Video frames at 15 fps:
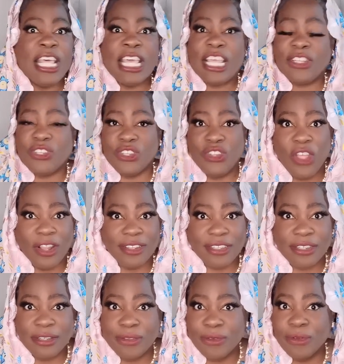It's not
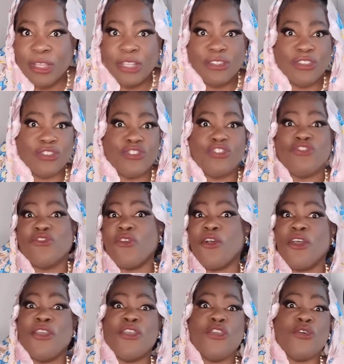to
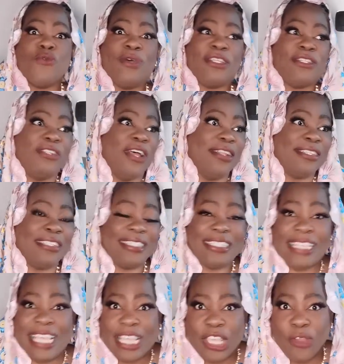destroy you, it's not to
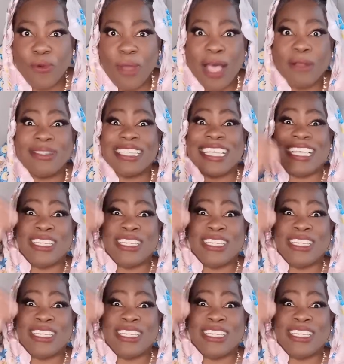take you out,